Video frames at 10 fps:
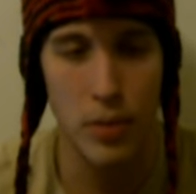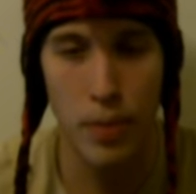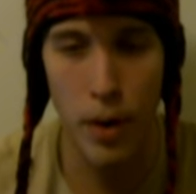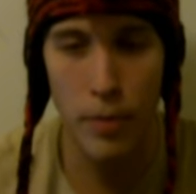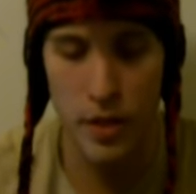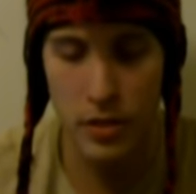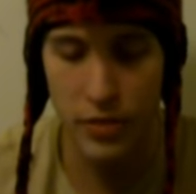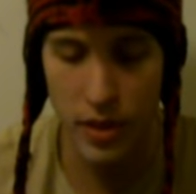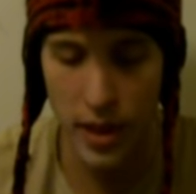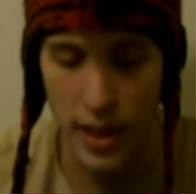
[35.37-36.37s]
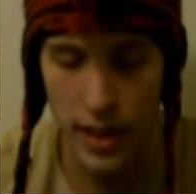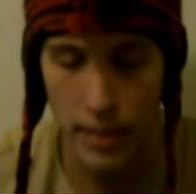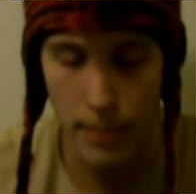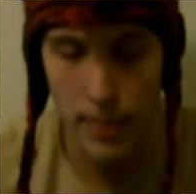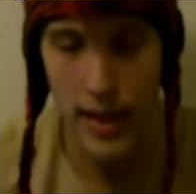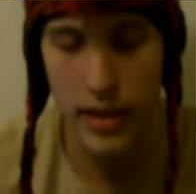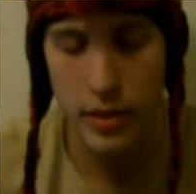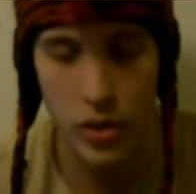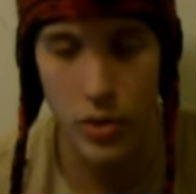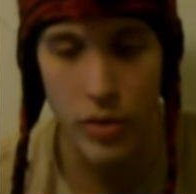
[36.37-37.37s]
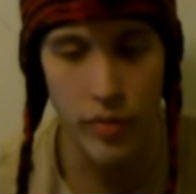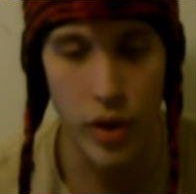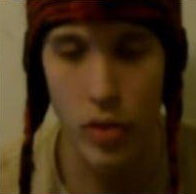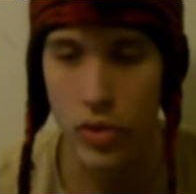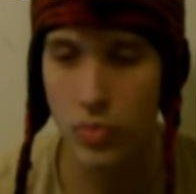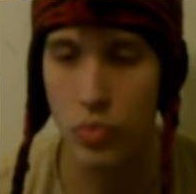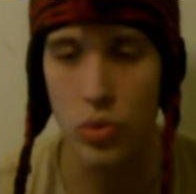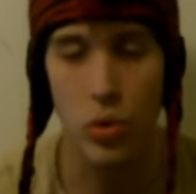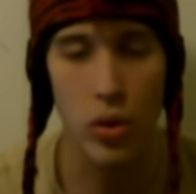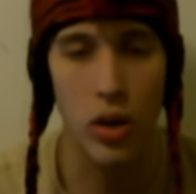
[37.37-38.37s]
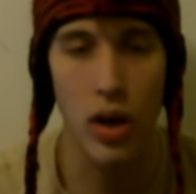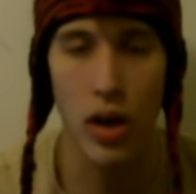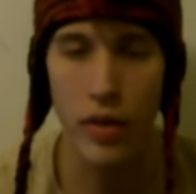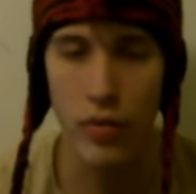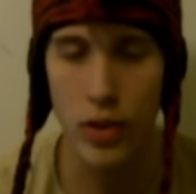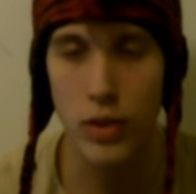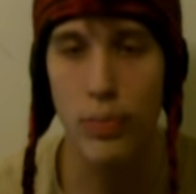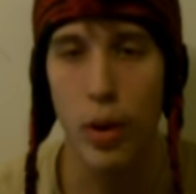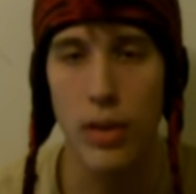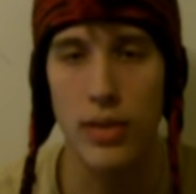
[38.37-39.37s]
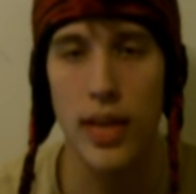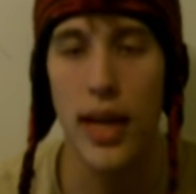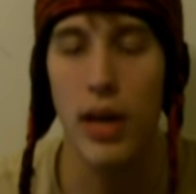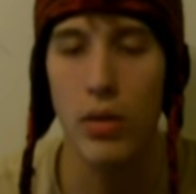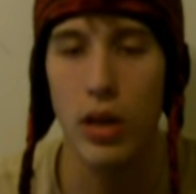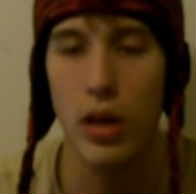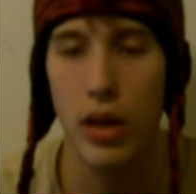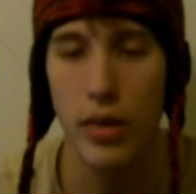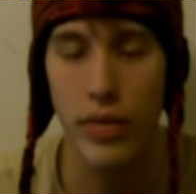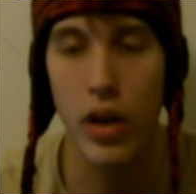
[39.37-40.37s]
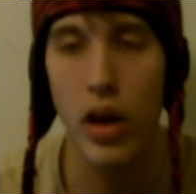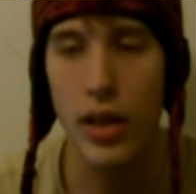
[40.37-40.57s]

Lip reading: purposefully make to invoke some sort of response out of an